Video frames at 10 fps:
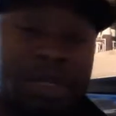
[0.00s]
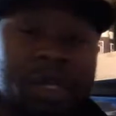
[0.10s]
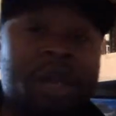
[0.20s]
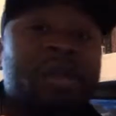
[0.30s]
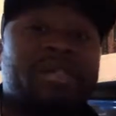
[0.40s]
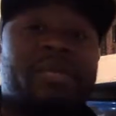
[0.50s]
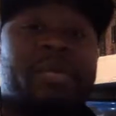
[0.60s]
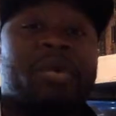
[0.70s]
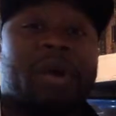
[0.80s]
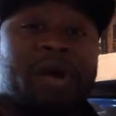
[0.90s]
I know some
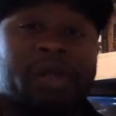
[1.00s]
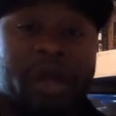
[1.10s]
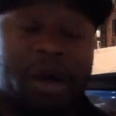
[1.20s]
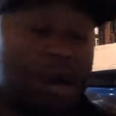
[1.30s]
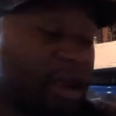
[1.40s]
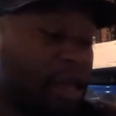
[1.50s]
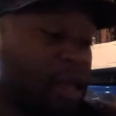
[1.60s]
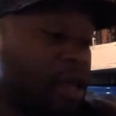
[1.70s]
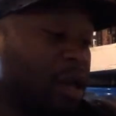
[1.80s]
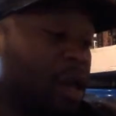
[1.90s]
people won't go that high.
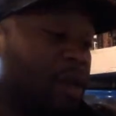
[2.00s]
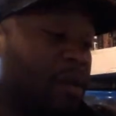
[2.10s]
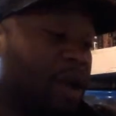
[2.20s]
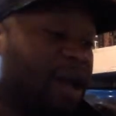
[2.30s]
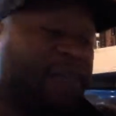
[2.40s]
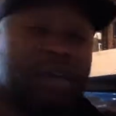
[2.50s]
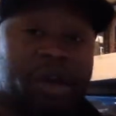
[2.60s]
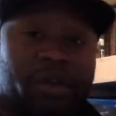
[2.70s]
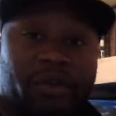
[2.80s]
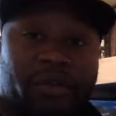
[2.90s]
I have
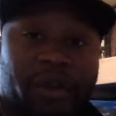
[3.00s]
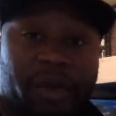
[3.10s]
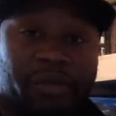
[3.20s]
kind of